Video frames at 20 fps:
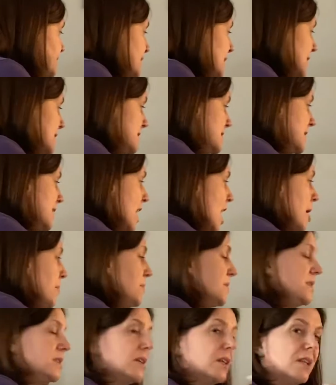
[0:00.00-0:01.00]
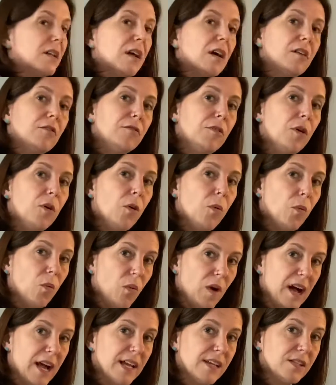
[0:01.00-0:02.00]
because the opposite of
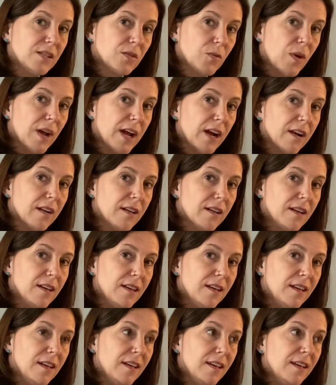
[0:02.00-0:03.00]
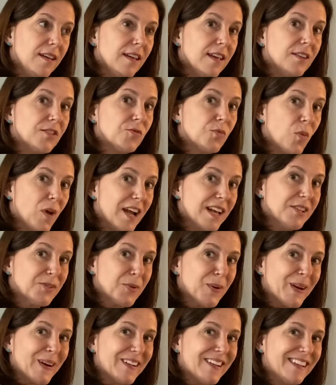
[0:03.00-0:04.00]
y squared is y
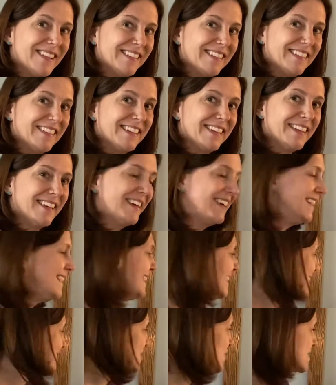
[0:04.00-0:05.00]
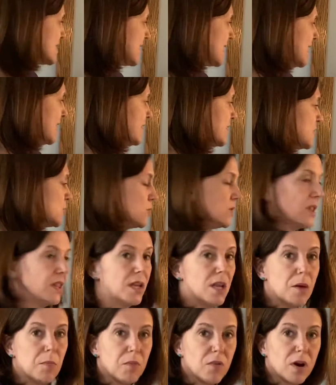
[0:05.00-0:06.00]
squared. Just like if this was the
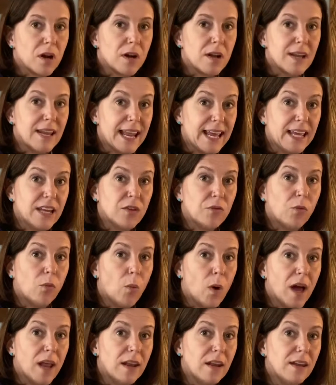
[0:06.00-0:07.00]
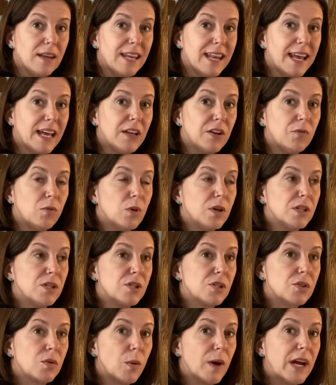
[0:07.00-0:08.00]
number -1. -1
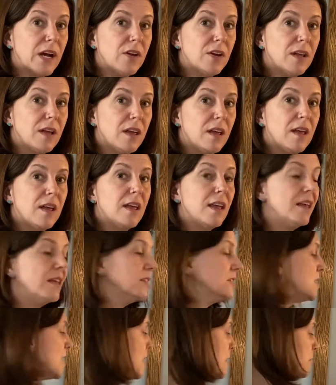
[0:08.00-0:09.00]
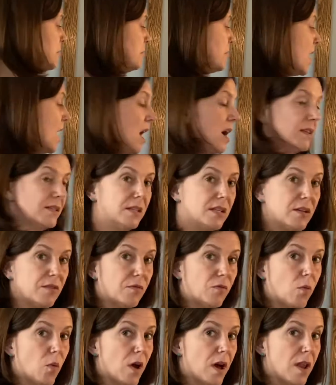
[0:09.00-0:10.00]
squared is
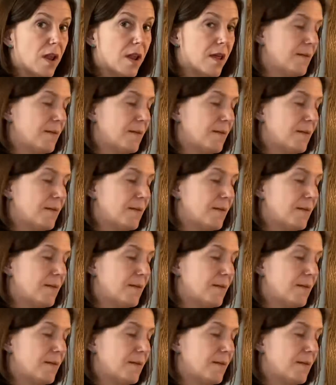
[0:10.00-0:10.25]
+1.